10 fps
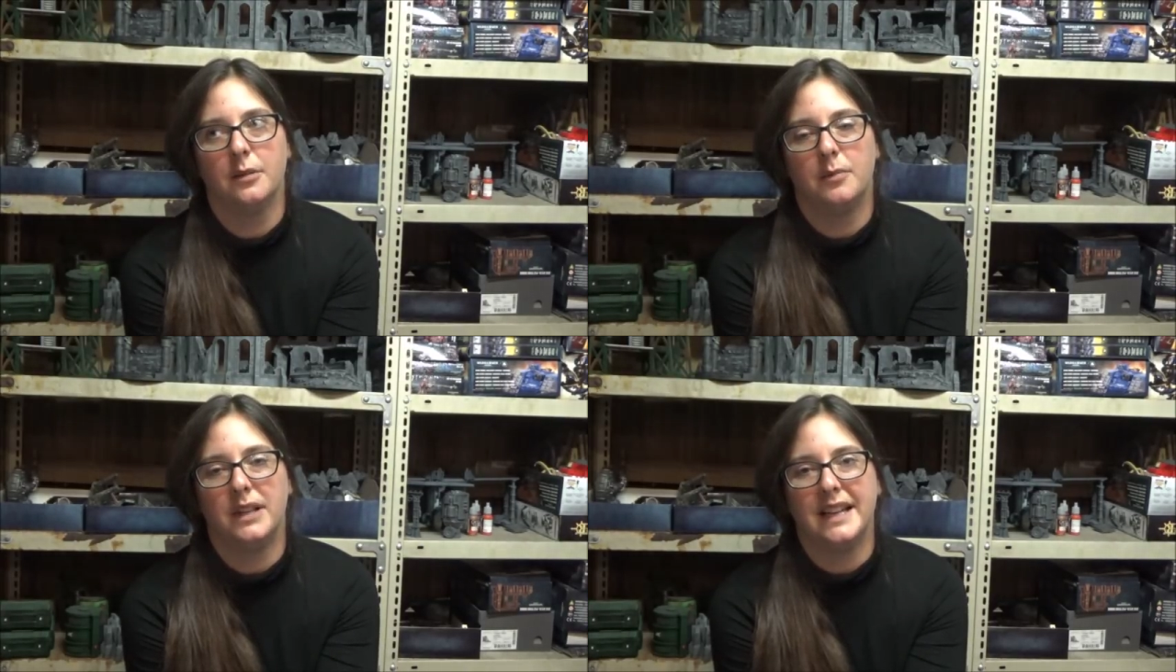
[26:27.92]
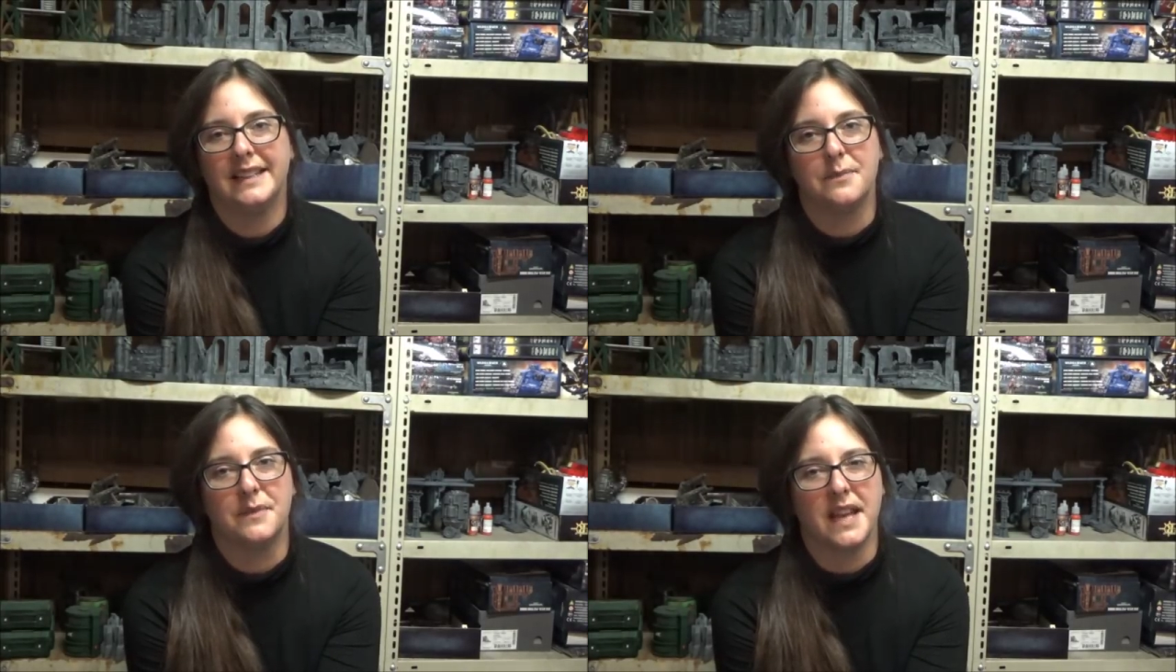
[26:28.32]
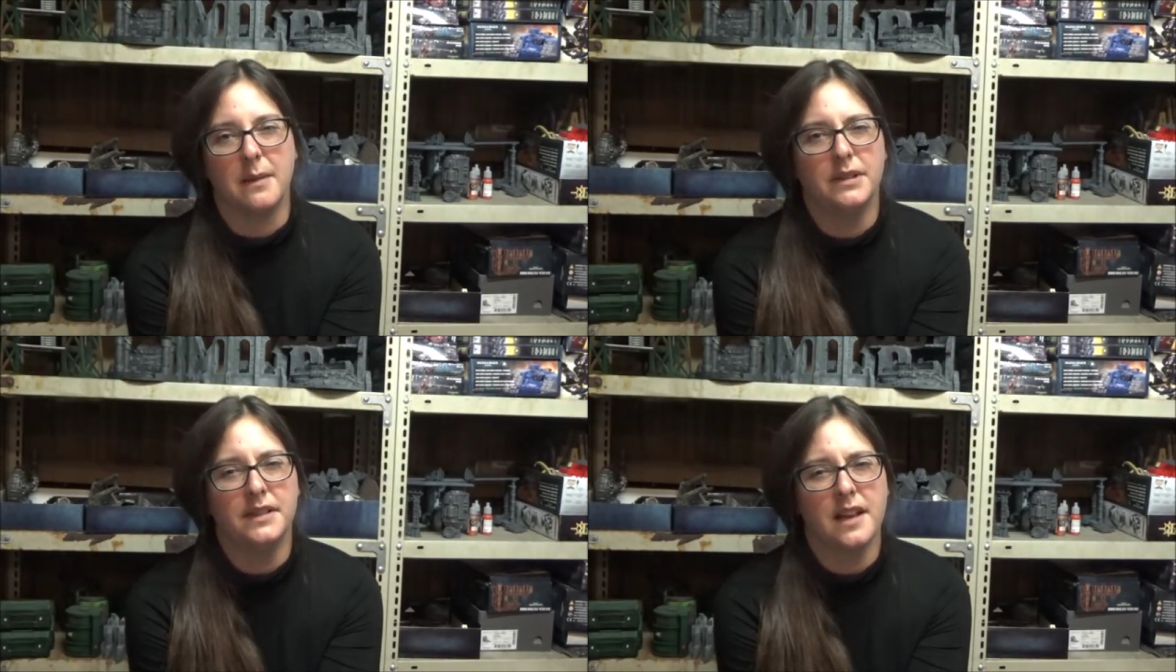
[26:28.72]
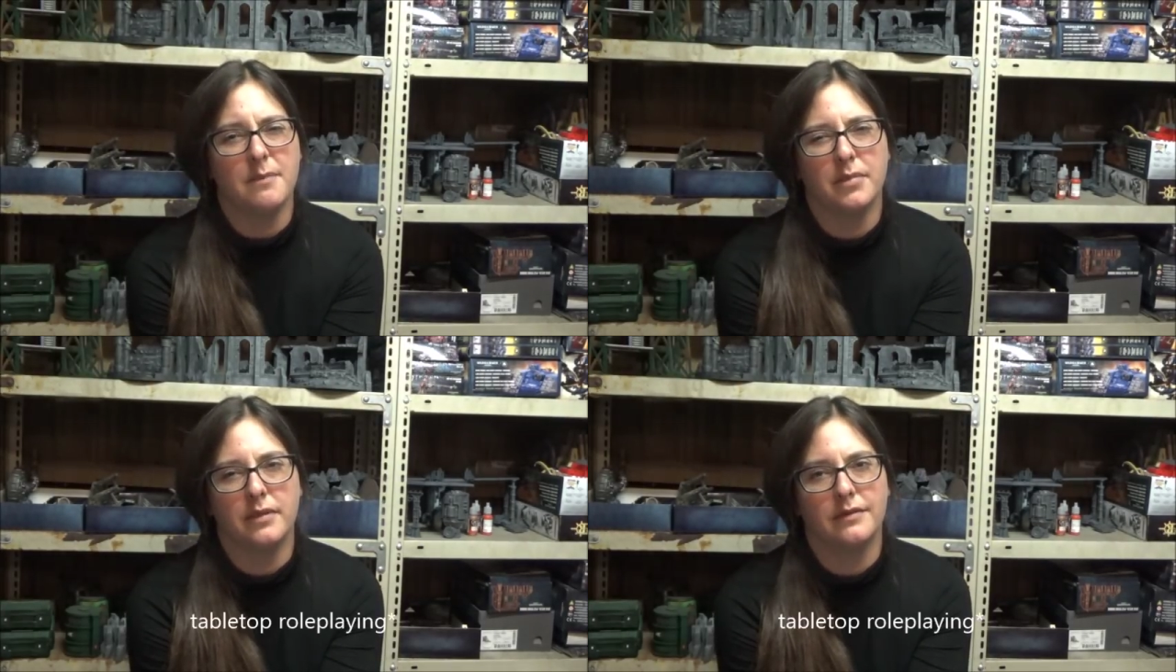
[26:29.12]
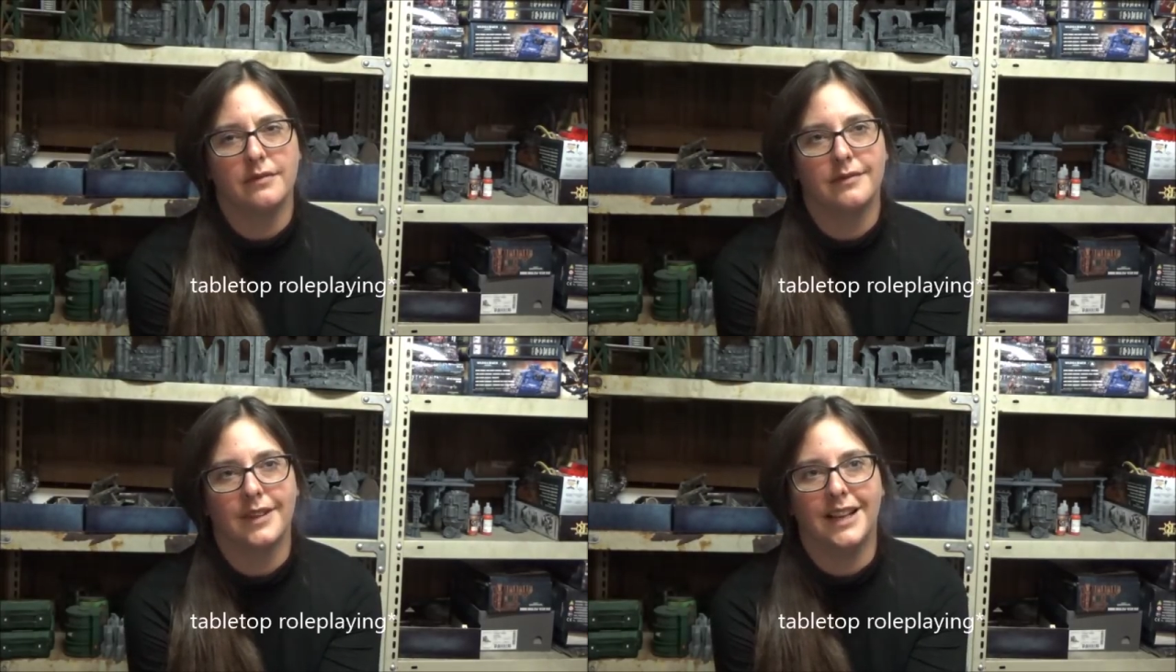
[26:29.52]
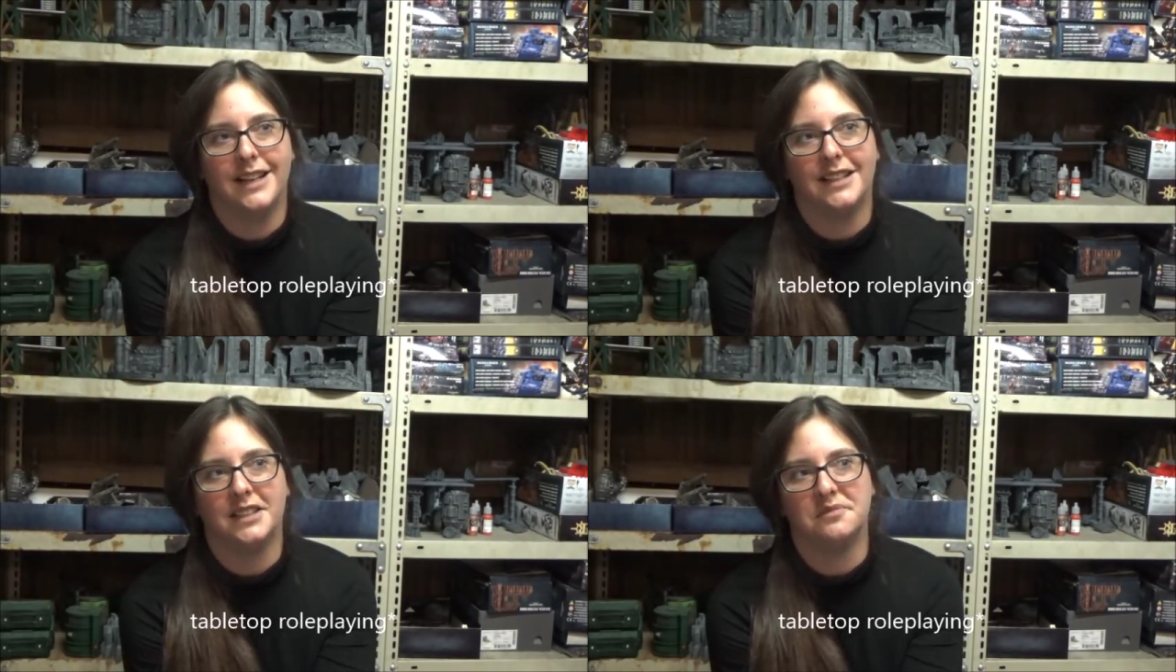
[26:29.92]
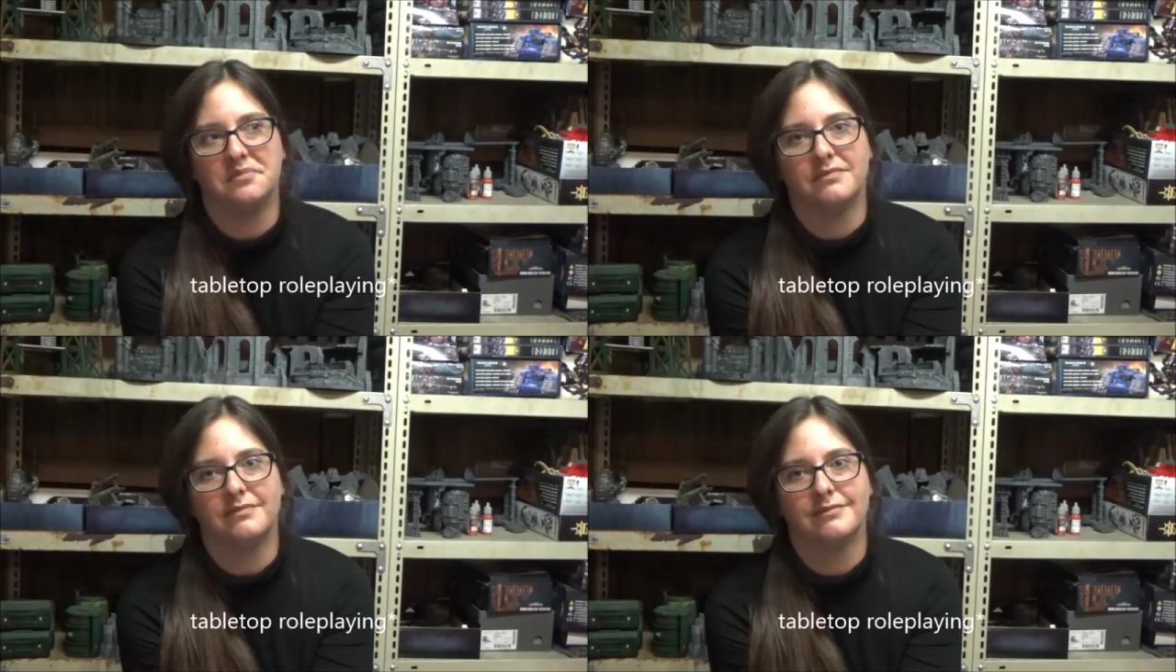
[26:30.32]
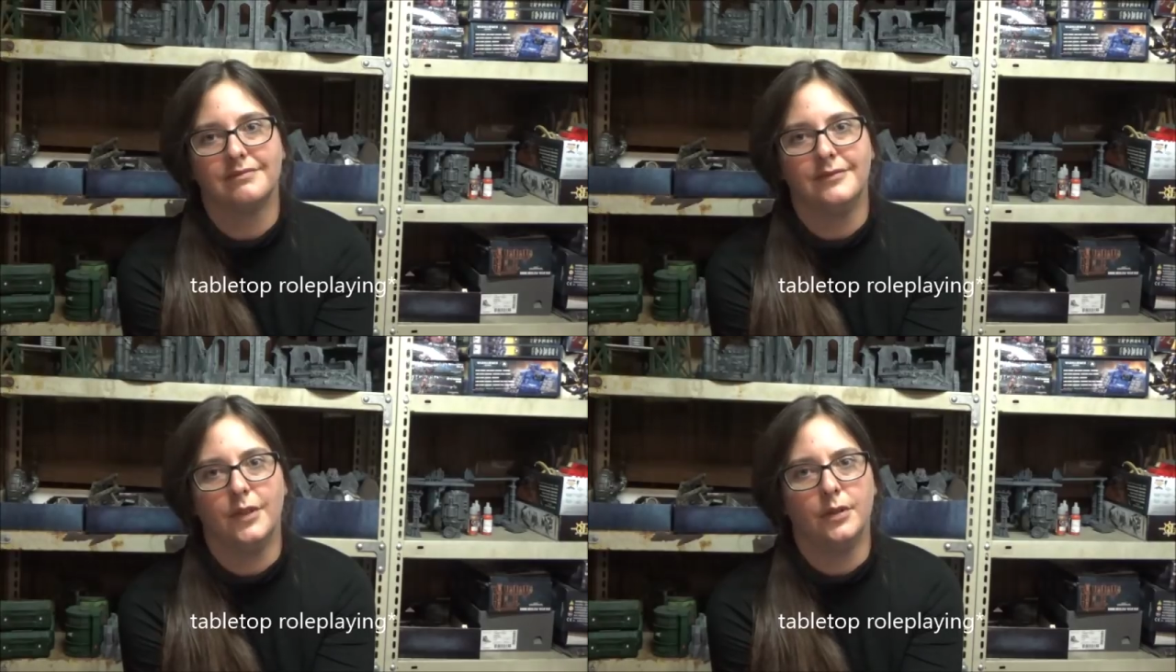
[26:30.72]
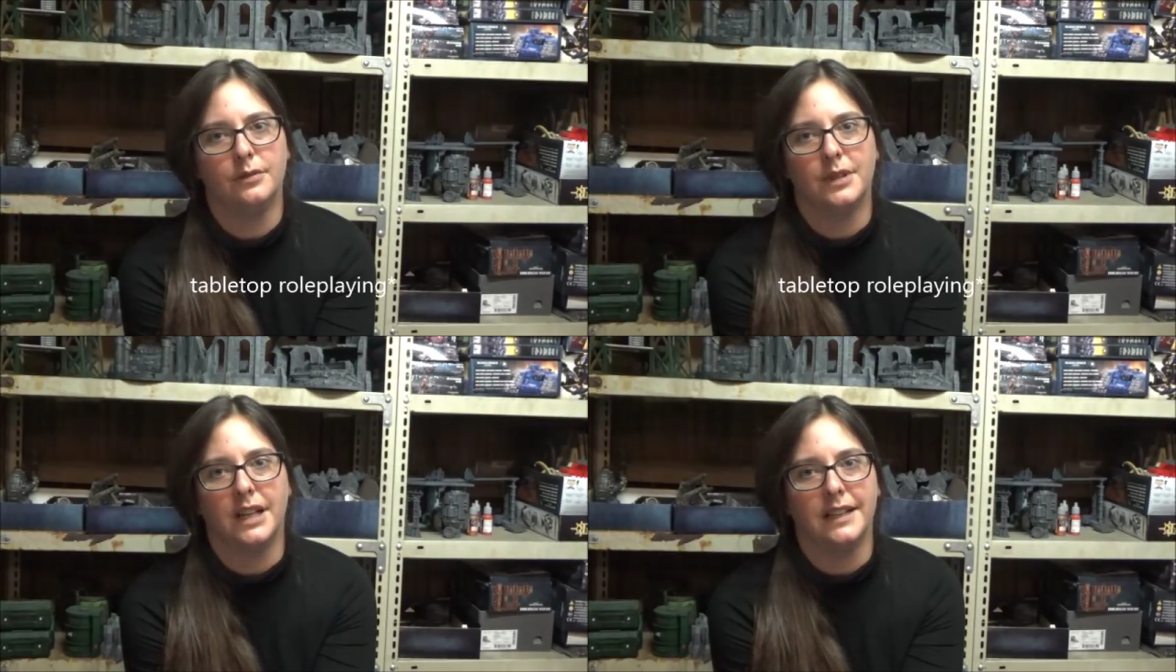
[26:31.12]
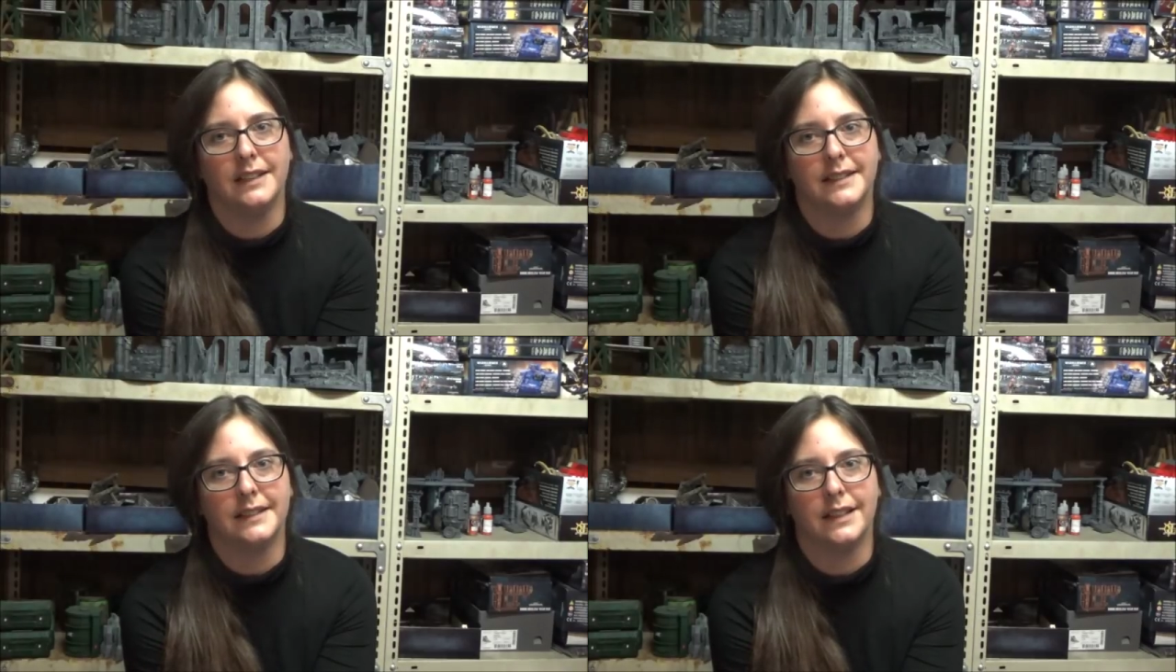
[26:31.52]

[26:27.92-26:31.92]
playing some tabletop. No dice,